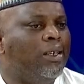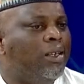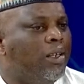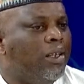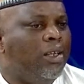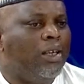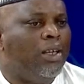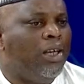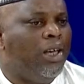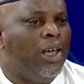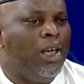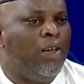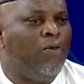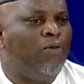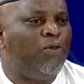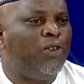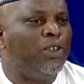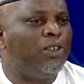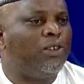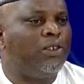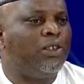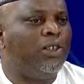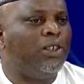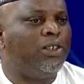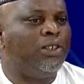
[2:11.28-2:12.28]
if
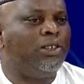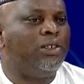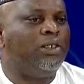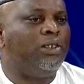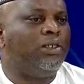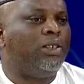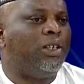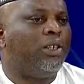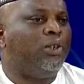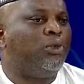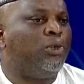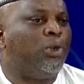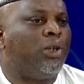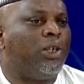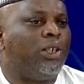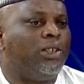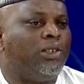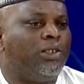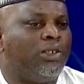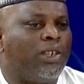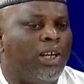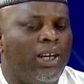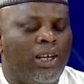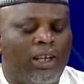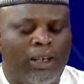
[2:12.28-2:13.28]
it doesn't take rocket
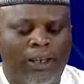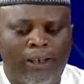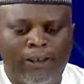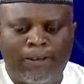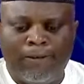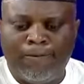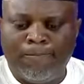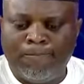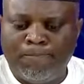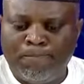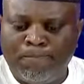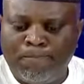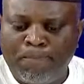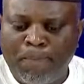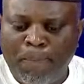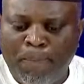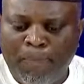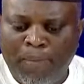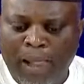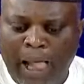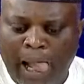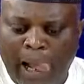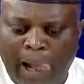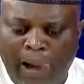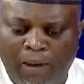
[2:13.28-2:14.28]
science
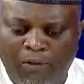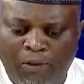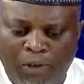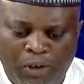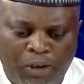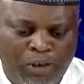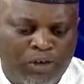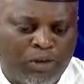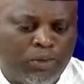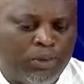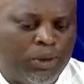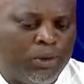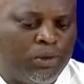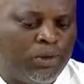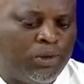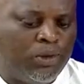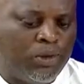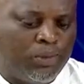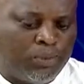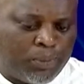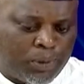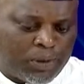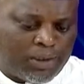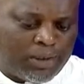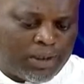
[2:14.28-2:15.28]
for us to be able to
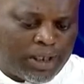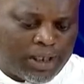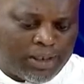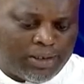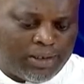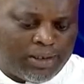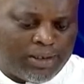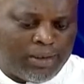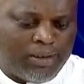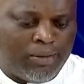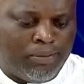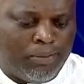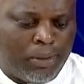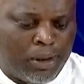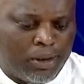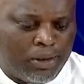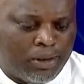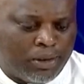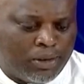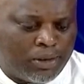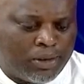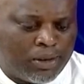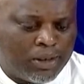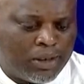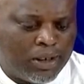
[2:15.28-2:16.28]
process
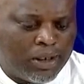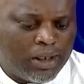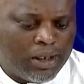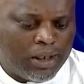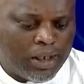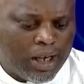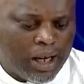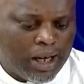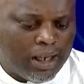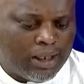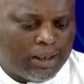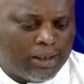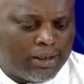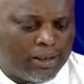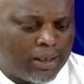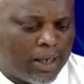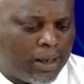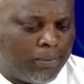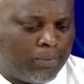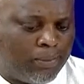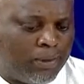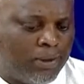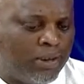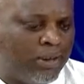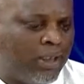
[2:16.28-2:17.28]
milk and
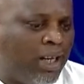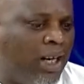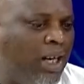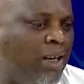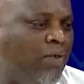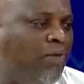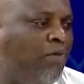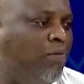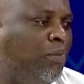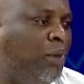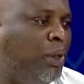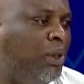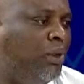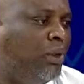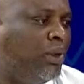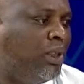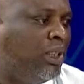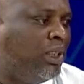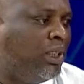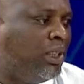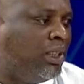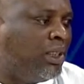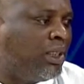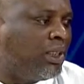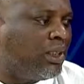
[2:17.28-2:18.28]
preserve milk
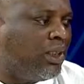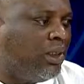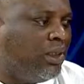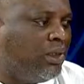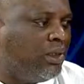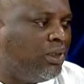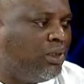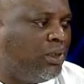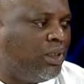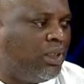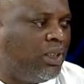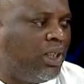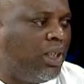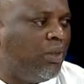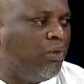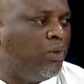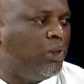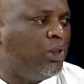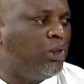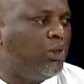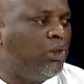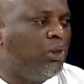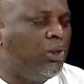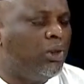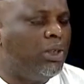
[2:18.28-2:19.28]
in this country, then we
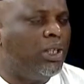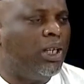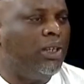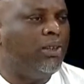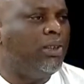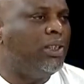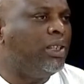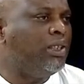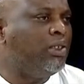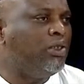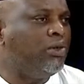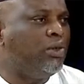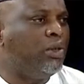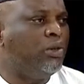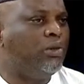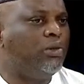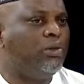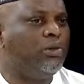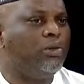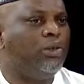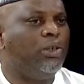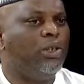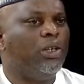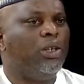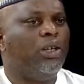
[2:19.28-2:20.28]
should go down that
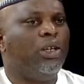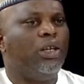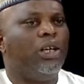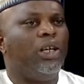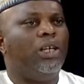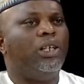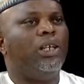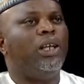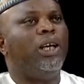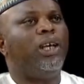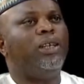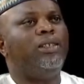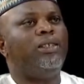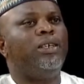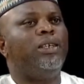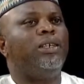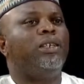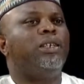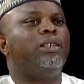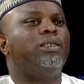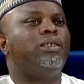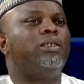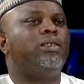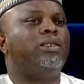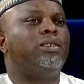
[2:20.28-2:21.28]
route. And I think
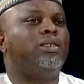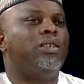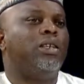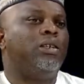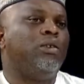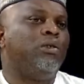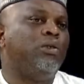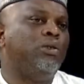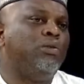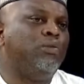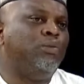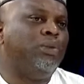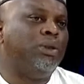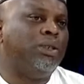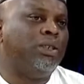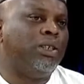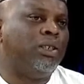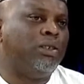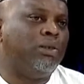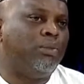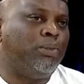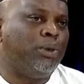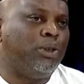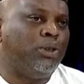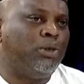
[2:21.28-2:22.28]
that it's a good
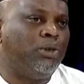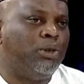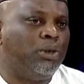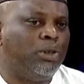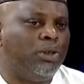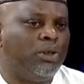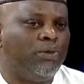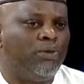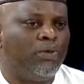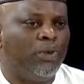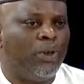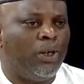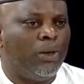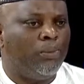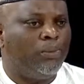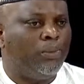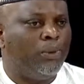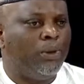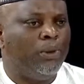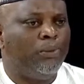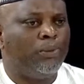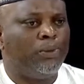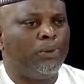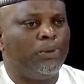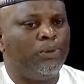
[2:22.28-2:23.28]
business opportunity for our
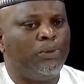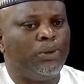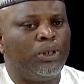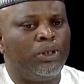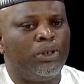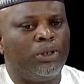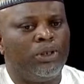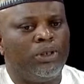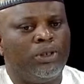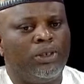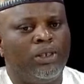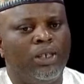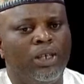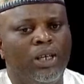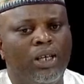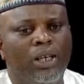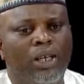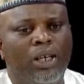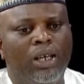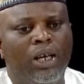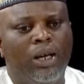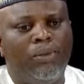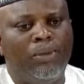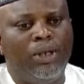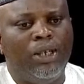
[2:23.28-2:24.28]
people because,
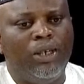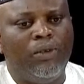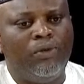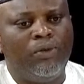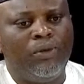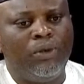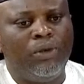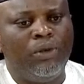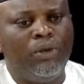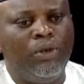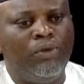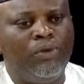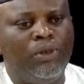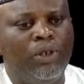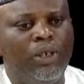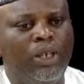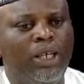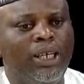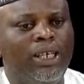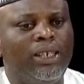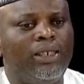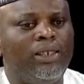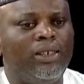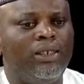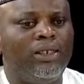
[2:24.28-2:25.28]
I mean, if you even
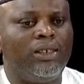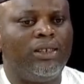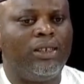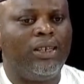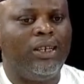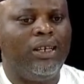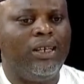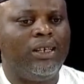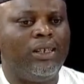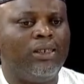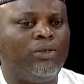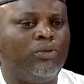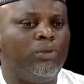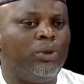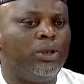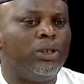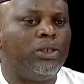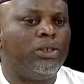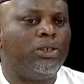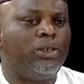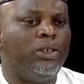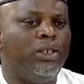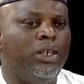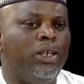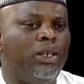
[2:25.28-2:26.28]
link it
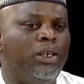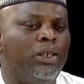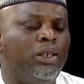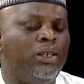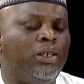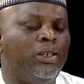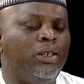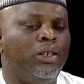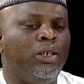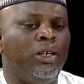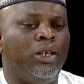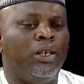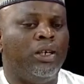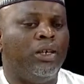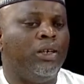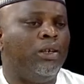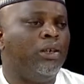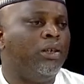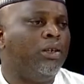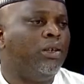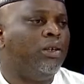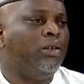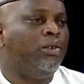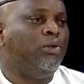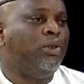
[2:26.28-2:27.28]
with the
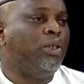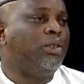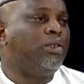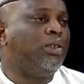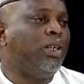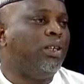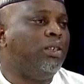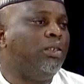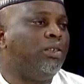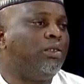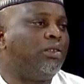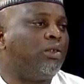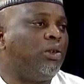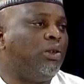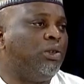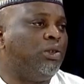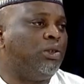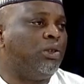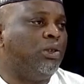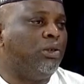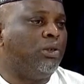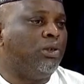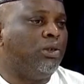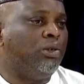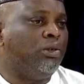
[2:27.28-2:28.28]
recent
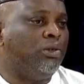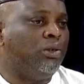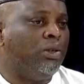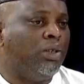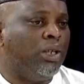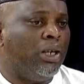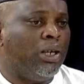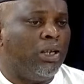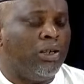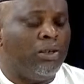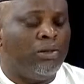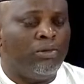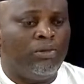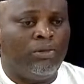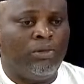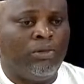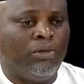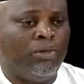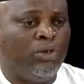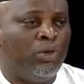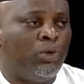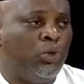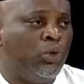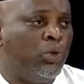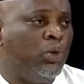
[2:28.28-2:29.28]
discussion on
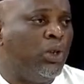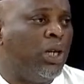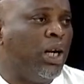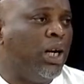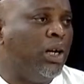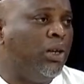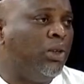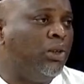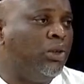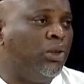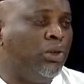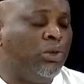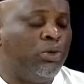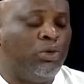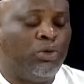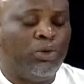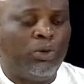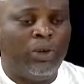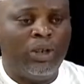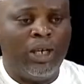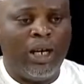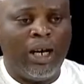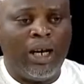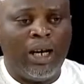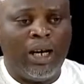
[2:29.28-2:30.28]
Ruga or no
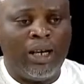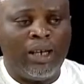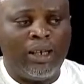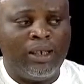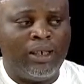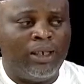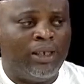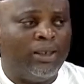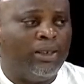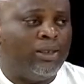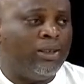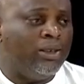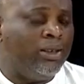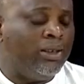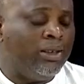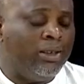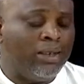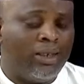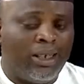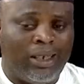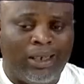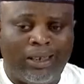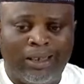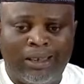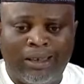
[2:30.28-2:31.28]
Ruga, herding
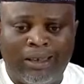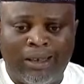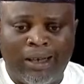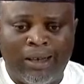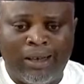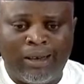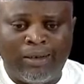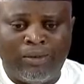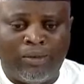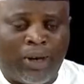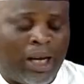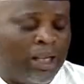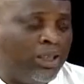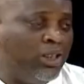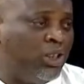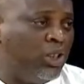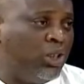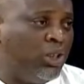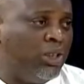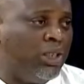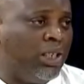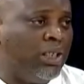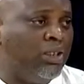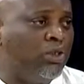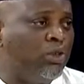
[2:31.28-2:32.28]
and
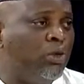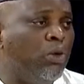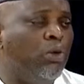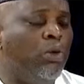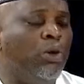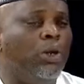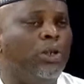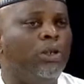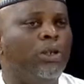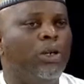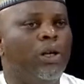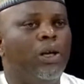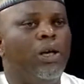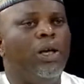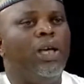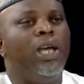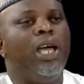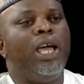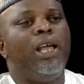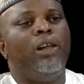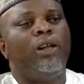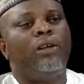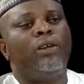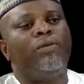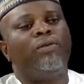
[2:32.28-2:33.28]
ranching and so on,
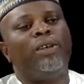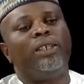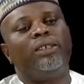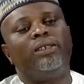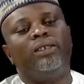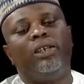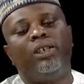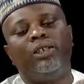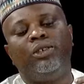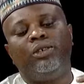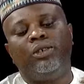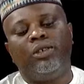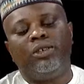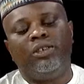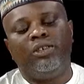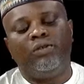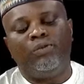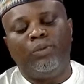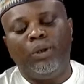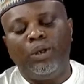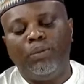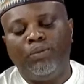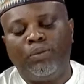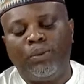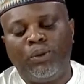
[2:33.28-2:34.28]
a lot of attention is
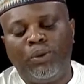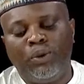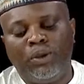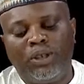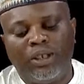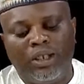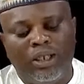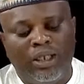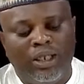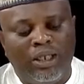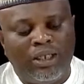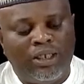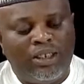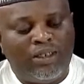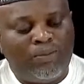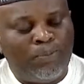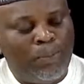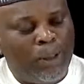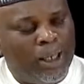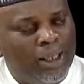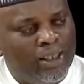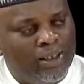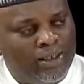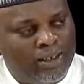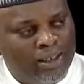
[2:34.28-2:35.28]
being put in this
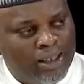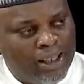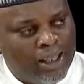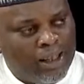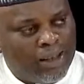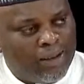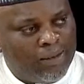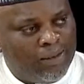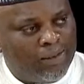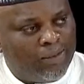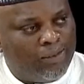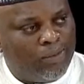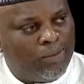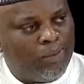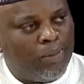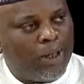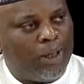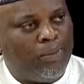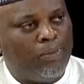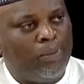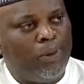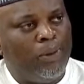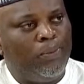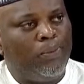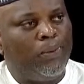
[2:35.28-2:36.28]
space now by
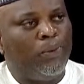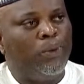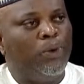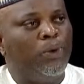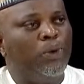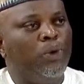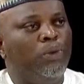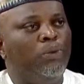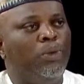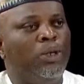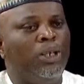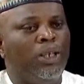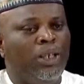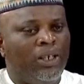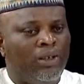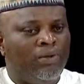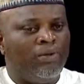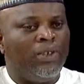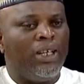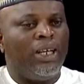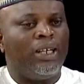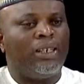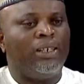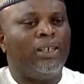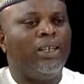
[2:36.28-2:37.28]
people who believe
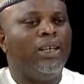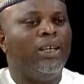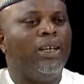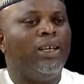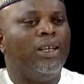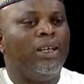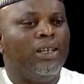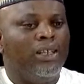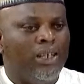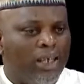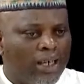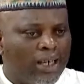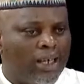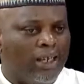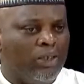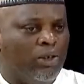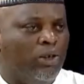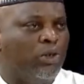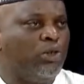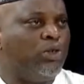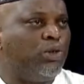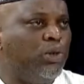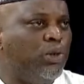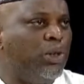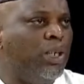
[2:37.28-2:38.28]
that they can
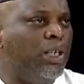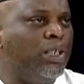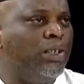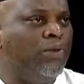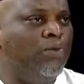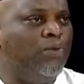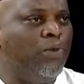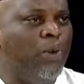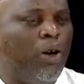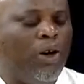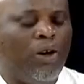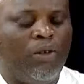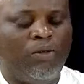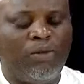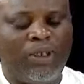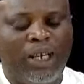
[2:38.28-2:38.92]
also get involved.